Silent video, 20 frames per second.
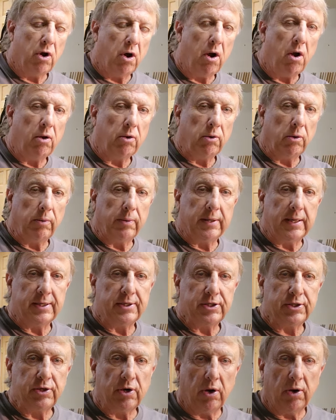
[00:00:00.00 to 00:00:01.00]
taller when I
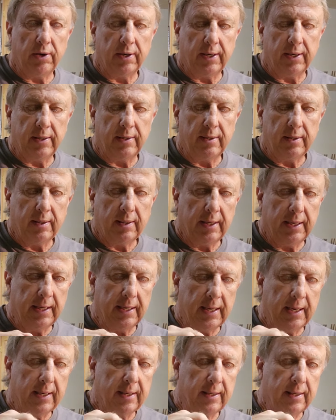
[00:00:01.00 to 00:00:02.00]
started,
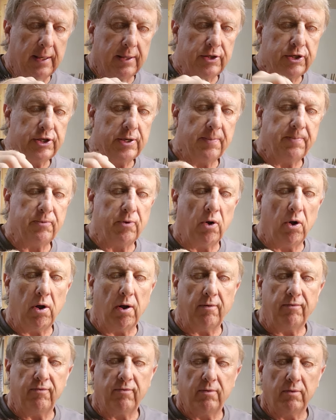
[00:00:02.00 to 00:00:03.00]
and then it chipped
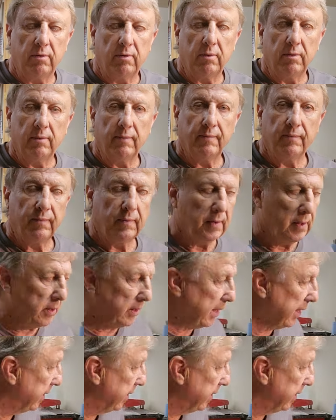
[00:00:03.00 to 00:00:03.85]
off. All